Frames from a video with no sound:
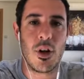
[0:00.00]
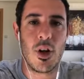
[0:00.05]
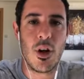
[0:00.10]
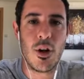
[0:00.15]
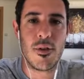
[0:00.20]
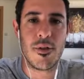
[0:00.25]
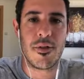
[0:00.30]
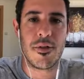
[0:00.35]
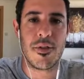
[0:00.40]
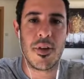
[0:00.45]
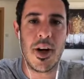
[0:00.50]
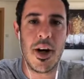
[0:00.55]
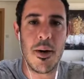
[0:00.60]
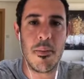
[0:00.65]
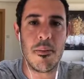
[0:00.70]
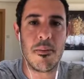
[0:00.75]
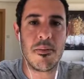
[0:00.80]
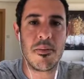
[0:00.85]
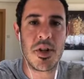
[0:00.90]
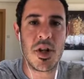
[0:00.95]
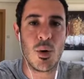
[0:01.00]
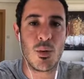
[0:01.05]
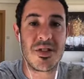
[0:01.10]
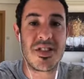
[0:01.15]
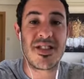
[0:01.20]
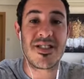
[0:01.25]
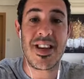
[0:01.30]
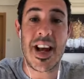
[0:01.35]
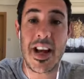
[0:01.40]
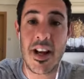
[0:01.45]
of
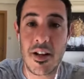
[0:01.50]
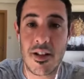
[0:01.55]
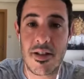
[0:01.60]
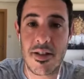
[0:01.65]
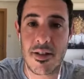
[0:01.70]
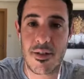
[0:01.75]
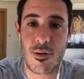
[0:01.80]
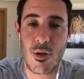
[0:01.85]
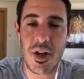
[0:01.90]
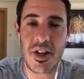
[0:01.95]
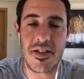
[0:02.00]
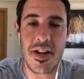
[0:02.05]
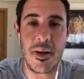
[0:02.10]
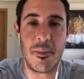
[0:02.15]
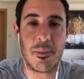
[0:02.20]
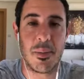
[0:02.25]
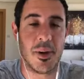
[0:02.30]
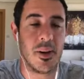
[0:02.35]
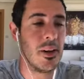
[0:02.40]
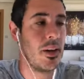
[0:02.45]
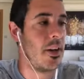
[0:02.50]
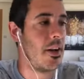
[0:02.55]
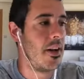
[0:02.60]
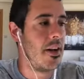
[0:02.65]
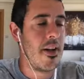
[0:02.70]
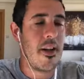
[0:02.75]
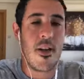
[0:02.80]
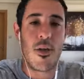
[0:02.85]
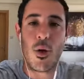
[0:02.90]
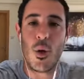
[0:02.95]
steaks, for example,
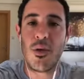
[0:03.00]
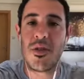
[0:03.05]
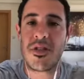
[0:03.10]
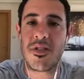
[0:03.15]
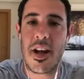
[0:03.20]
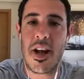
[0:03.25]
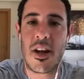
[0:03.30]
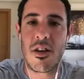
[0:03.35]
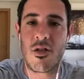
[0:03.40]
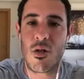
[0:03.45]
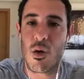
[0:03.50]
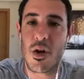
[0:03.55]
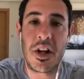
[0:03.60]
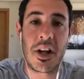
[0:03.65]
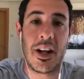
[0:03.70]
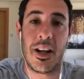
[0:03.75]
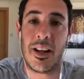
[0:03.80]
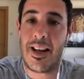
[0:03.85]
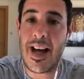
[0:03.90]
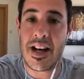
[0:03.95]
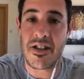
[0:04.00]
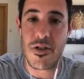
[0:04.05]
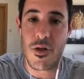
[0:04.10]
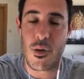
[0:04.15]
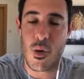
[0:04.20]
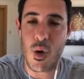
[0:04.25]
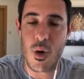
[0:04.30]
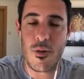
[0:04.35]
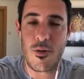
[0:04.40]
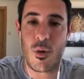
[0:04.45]
those steaks are only going to last
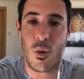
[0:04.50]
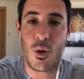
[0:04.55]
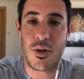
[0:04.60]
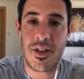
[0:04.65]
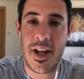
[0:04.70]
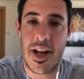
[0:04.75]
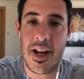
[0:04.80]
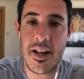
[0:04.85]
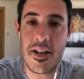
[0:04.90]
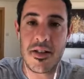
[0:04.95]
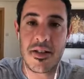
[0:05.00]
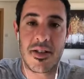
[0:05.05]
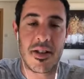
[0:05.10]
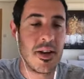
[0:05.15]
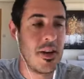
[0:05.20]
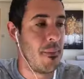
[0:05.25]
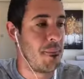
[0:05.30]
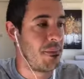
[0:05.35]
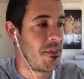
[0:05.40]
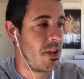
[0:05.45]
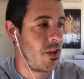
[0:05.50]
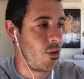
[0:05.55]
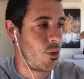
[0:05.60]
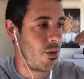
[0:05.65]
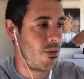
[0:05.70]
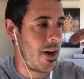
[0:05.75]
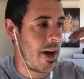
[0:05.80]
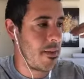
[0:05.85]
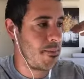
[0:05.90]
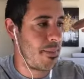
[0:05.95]
3 or 4 days. So
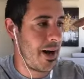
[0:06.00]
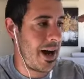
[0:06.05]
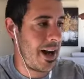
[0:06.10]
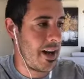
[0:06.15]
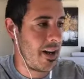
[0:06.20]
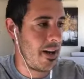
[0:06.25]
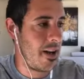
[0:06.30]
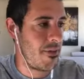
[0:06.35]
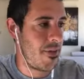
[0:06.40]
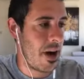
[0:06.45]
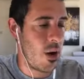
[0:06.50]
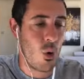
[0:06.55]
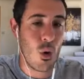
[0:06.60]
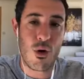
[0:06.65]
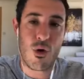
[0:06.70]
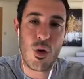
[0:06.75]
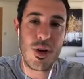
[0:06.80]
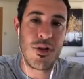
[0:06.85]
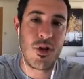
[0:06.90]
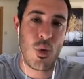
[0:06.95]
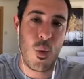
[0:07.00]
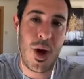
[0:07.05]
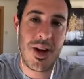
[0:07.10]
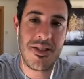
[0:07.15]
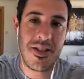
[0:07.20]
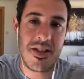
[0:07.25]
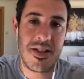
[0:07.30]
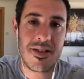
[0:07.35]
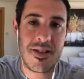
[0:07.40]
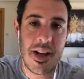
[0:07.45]
if I order in
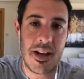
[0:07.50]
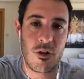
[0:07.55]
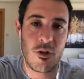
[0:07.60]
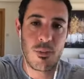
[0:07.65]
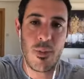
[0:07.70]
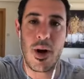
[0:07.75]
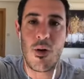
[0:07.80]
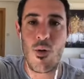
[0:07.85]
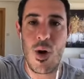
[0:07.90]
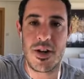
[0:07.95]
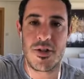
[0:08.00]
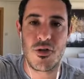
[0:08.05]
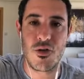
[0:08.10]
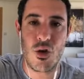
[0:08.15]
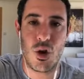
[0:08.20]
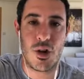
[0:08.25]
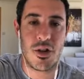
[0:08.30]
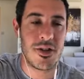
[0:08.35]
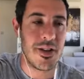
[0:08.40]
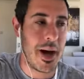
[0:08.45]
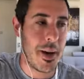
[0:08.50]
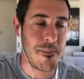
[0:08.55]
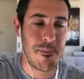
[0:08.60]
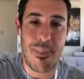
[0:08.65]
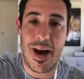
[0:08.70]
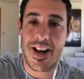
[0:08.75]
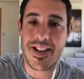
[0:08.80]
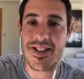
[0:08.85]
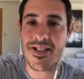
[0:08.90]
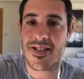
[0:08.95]
20 steaks for my restaurant, I
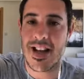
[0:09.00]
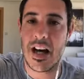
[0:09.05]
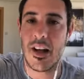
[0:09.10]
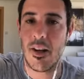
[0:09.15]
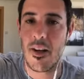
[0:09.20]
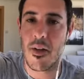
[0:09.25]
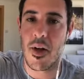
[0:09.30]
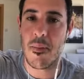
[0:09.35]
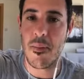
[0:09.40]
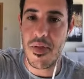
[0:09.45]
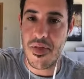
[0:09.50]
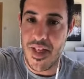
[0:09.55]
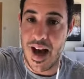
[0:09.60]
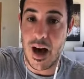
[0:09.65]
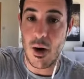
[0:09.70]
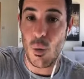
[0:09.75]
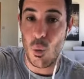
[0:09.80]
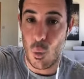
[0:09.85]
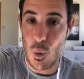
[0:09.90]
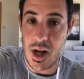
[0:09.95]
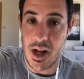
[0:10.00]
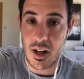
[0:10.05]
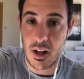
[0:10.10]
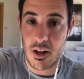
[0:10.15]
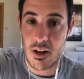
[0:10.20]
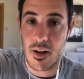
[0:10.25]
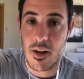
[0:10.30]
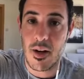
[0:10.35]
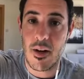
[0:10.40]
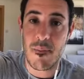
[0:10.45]
better sell them that week,
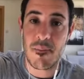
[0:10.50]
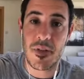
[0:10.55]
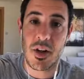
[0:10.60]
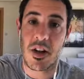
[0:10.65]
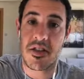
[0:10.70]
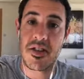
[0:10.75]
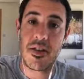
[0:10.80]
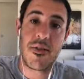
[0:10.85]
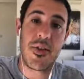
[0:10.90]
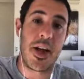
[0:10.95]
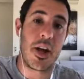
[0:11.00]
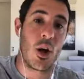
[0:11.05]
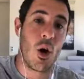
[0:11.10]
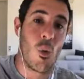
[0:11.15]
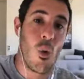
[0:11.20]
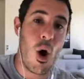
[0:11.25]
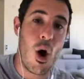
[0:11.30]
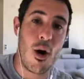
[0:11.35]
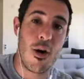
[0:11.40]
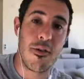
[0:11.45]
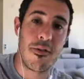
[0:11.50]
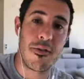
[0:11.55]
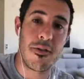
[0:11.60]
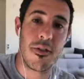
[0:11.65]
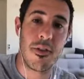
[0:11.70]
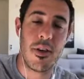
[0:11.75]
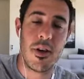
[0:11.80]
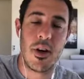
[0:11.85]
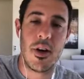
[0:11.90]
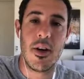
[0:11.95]
because if they go off,
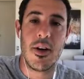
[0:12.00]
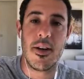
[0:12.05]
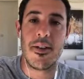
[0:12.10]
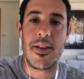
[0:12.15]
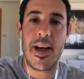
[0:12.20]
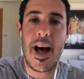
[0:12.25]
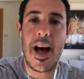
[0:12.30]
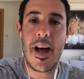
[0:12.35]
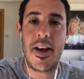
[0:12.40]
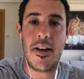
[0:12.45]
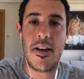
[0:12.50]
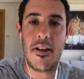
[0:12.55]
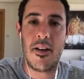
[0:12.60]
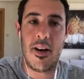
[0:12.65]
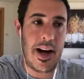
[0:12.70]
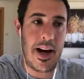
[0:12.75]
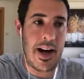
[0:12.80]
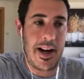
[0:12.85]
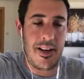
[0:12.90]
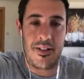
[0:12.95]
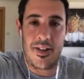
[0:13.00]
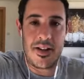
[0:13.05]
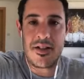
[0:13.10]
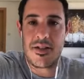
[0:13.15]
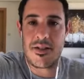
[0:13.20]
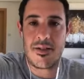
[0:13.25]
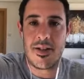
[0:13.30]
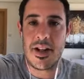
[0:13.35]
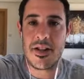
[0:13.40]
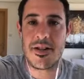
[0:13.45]
then
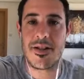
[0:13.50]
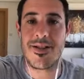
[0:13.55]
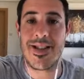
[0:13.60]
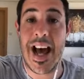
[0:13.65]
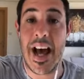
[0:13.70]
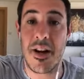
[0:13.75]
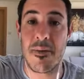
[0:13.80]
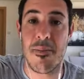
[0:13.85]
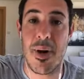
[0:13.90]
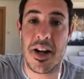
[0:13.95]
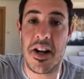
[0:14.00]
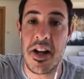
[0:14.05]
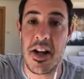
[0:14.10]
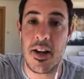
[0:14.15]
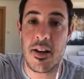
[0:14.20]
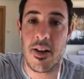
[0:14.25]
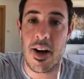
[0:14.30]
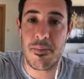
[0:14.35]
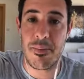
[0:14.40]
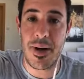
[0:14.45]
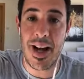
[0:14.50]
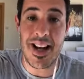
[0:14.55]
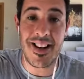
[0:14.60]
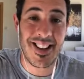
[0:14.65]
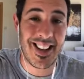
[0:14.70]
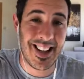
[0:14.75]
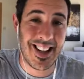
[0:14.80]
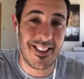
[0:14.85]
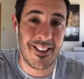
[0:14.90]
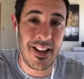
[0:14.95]
that's dead money. I paid,
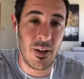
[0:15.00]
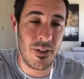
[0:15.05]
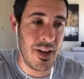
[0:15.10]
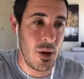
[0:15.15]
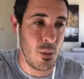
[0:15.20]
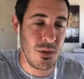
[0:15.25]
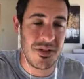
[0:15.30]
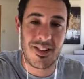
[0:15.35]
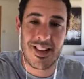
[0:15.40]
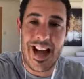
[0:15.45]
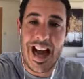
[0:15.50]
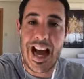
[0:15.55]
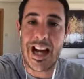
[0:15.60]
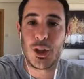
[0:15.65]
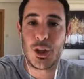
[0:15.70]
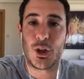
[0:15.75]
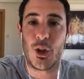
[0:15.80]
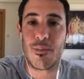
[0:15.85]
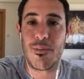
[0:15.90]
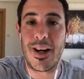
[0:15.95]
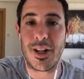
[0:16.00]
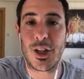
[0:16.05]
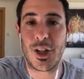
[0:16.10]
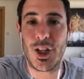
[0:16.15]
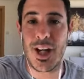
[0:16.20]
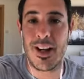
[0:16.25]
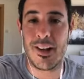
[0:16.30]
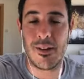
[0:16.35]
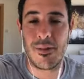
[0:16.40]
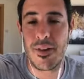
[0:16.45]
that was cash on my
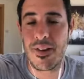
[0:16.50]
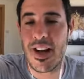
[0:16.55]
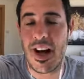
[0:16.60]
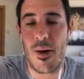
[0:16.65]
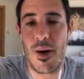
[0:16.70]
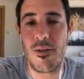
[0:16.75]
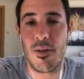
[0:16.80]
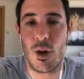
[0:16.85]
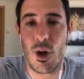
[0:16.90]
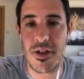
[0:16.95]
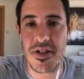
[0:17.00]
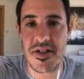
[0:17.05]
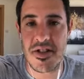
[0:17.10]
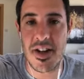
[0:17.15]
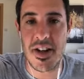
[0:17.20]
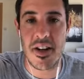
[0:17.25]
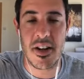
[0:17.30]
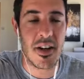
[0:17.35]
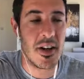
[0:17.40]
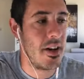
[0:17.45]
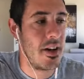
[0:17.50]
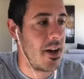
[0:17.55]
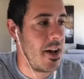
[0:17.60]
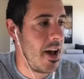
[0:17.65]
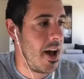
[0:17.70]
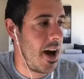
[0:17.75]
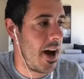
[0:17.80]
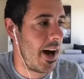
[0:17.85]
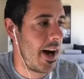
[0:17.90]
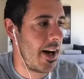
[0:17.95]
shelf, and now I've lost it.
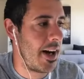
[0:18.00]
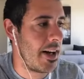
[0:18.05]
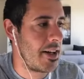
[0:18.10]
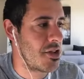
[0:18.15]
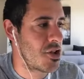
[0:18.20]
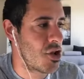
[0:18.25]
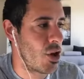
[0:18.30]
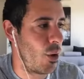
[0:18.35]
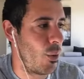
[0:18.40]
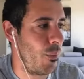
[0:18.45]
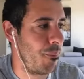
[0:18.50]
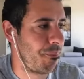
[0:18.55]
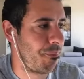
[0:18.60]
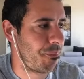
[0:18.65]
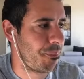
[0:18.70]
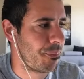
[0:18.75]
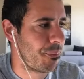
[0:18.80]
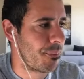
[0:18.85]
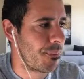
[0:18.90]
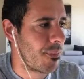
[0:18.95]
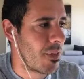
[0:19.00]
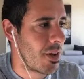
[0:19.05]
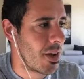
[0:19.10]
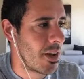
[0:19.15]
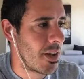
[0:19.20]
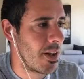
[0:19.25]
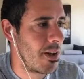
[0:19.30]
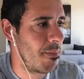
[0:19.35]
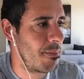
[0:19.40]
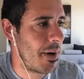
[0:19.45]

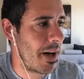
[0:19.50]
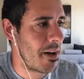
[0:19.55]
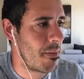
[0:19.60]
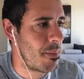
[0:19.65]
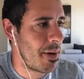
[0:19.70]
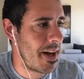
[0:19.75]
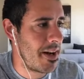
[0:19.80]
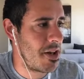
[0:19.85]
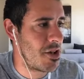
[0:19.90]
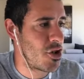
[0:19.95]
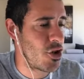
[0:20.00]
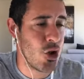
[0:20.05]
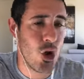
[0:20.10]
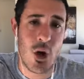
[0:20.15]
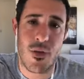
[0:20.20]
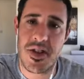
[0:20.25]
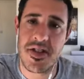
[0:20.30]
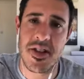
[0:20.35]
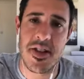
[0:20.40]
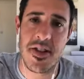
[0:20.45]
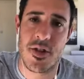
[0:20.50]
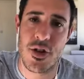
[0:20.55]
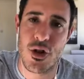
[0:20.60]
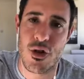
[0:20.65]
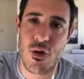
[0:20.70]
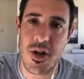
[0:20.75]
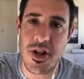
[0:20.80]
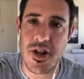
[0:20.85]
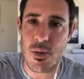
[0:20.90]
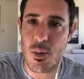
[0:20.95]
But in service
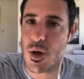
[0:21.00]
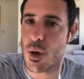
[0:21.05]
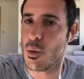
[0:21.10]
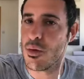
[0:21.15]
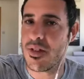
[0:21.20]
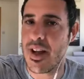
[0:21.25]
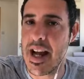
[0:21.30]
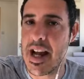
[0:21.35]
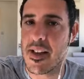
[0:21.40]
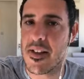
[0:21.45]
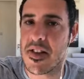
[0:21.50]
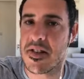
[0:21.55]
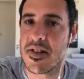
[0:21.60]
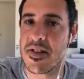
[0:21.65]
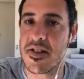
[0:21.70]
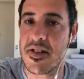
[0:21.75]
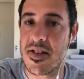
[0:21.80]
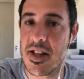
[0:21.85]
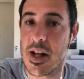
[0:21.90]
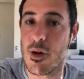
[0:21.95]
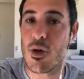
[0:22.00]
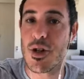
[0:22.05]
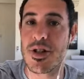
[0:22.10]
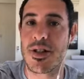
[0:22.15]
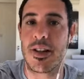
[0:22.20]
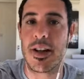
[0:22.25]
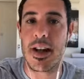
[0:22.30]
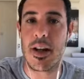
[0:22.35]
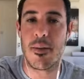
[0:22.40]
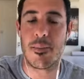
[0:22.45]
industries, we don't take this as
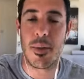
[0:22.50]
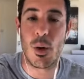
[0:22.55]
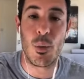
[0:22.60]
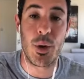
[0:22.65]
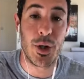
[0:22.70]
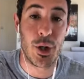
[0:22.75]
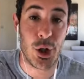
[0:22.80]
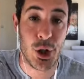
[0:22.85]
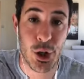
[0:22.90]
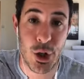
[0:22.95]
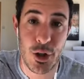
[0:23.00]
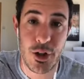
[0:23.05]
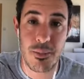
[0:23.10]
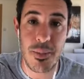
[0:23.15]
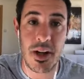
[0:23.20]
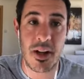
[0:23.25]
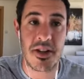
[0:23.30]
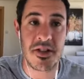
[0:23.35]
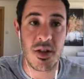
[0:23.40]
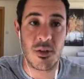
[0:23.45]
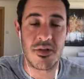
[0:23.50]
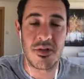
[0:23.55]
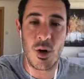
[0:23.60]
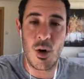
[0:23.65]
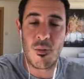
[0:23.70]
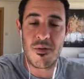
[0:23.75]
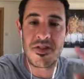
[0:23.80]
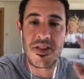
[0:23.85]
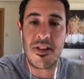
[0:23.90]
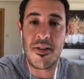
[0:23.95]
seriously, but we should, because
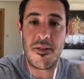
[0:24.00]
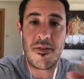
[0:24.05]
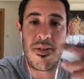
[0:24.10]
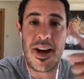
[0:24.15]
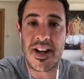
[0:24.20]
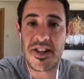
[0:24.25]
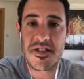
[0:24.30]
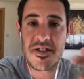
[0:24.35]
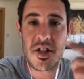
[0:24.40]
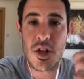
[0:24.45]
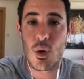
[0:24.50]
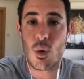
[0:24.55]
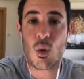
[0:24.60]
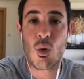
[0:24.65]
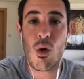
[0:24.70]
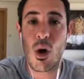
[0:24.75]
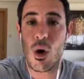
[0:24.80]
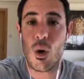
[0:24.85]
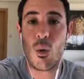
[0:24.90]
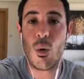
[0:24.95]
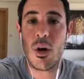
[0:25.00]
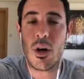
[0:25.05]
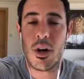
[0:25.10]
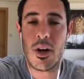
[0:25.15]
obviously the faster you grow,